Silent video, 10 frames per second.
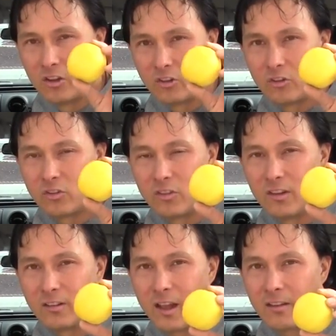juicing
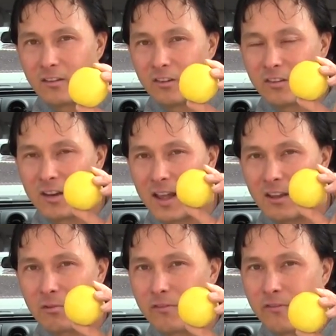these guys is just a
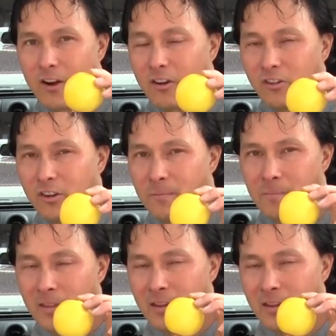nice refreshing